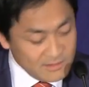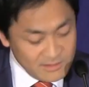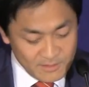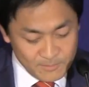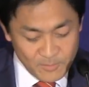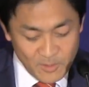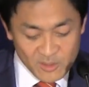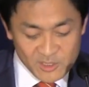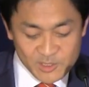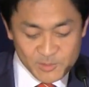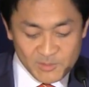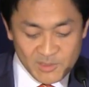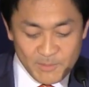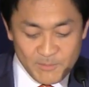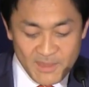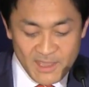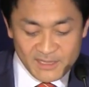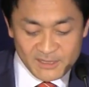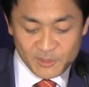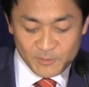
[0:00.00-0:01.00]
the possible
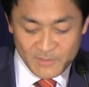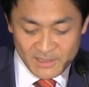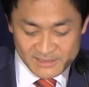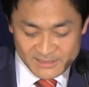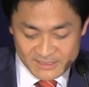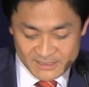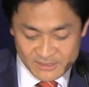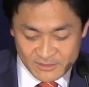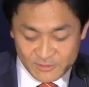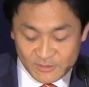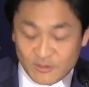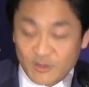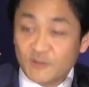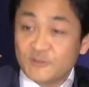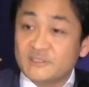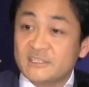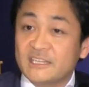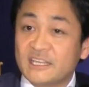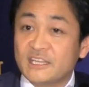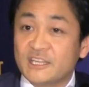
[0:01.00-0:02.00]
amendments to
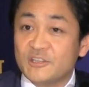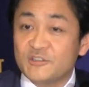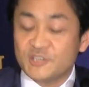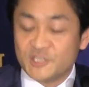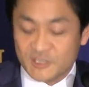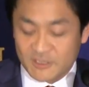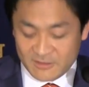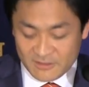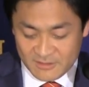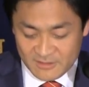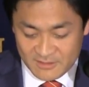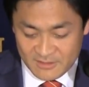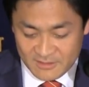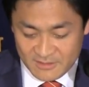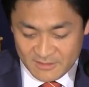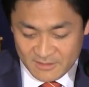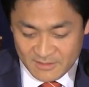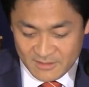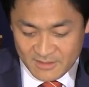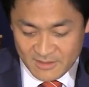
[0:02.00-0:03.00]
Constitution
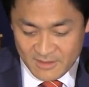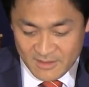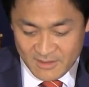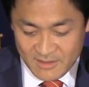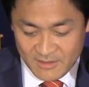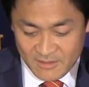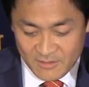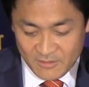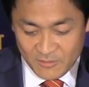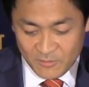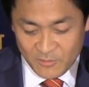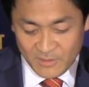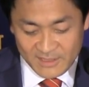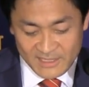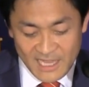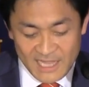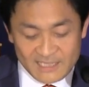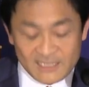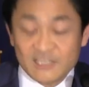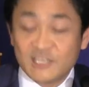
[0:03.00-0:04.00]
were
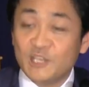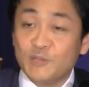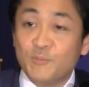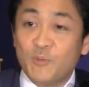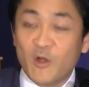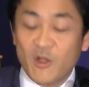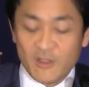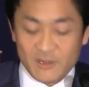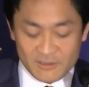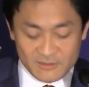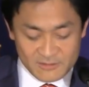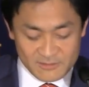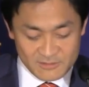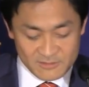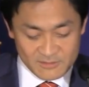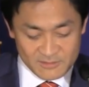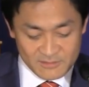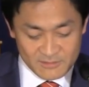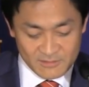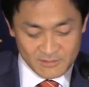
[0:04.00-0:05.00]
another key point
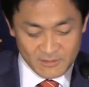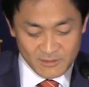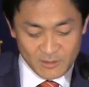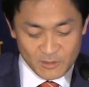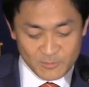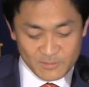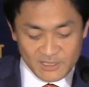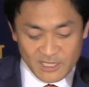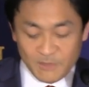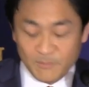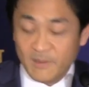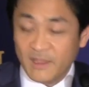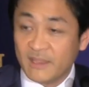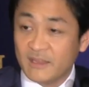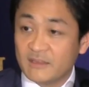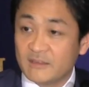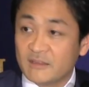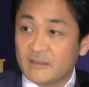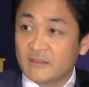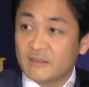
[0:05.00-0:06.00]
of
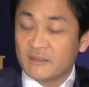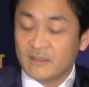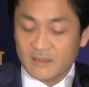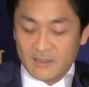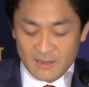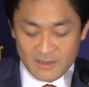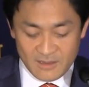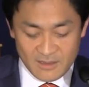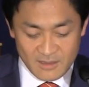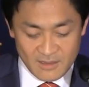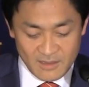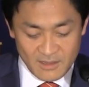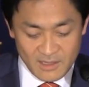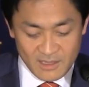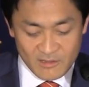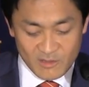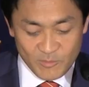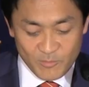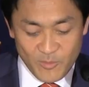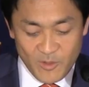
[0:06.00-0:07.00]
debate
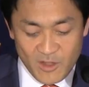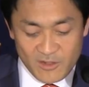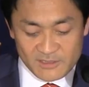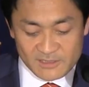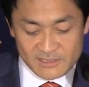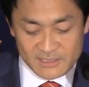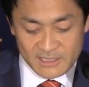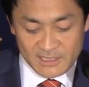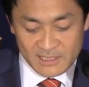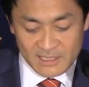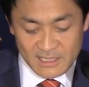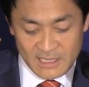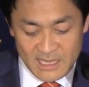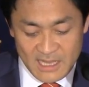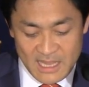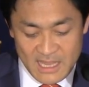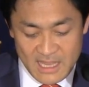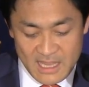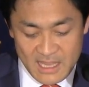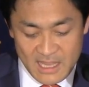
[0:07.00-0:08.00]
in a policy,
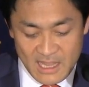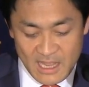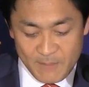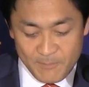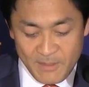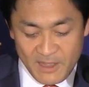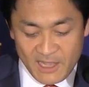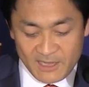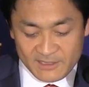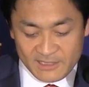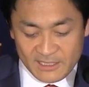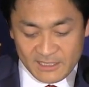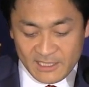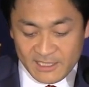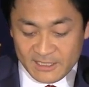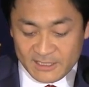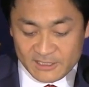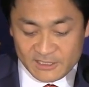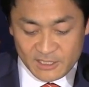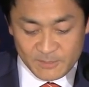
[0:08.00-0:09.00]
a party
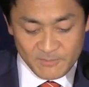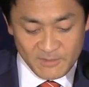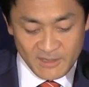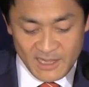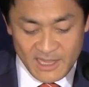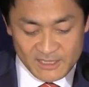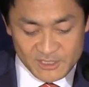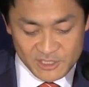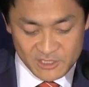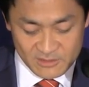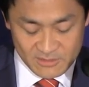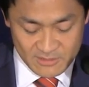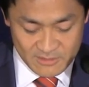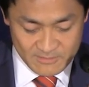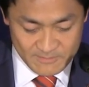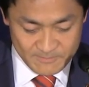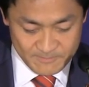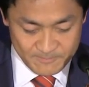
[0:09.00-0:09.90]
leadership election.